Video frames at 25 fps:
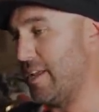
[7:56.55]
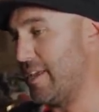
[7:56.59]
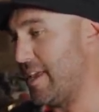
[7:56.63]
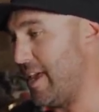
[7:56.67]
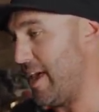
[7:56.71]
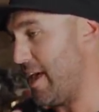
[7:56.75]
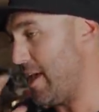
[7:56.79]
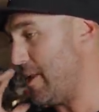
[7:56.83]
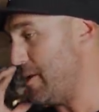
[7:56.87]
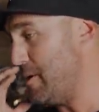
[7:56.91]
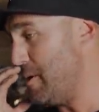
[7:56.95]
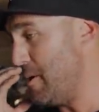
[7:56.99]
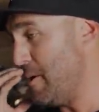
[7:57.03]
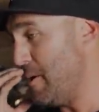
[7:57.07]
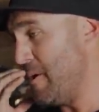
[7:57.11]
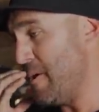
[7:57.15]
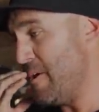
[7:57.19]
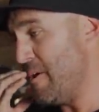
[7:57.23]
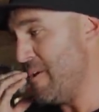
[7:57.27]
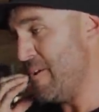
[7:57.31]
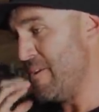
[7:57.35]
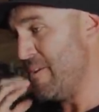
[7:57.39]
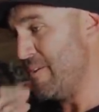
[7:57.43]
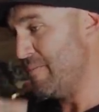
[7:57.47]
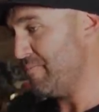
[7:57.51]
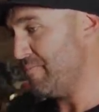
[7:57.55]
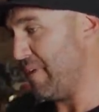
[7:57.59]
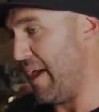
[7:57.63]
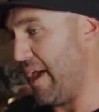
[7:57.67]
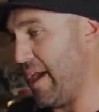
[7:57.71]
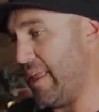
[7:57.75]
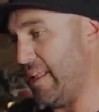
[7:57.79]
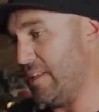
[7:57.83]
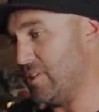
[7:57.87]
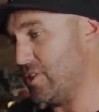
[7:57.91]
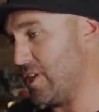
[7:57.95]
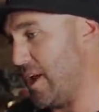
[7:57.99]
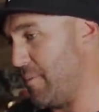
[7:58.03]
can,
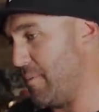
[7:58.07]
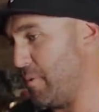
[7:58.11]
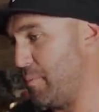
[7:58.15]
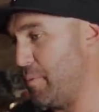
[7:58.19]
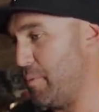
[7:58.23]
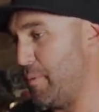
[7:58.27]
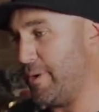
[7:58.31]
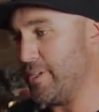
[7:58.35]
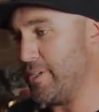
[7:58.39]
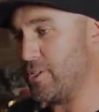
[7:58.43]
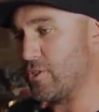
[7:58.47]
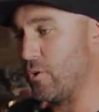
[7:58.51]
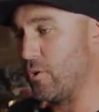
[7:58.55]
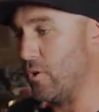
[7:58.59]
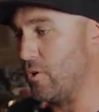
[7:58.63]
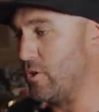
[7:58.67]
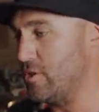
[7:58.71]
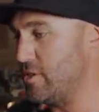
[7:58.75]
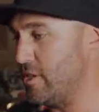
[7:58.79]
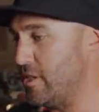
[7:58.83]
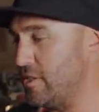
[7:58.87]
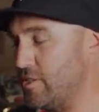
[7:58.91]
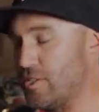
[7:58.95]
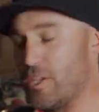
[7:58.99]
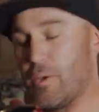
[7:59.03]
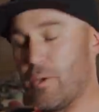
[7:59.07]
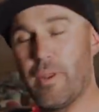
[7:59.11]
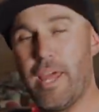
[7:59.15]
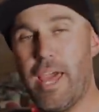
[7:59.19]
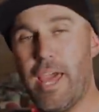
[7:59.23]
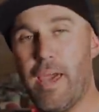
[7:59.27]
and it's time to put my scores in and see what